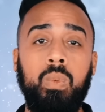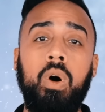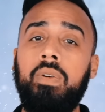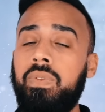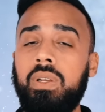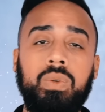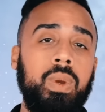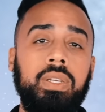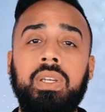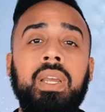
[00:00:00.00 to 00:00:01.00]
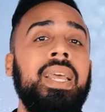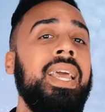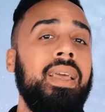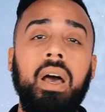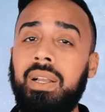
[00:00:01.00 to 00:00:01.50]
of water fluctuation,
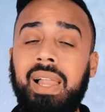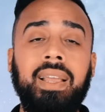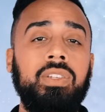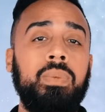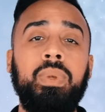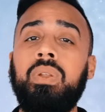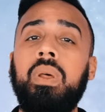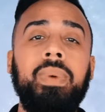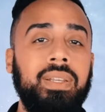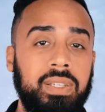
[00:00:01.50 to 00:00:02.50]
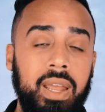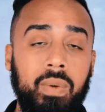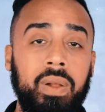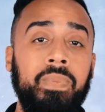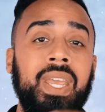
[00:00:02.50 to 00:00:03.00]
glycogen buildup,
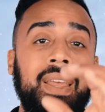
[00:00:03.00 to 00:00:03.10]
etc.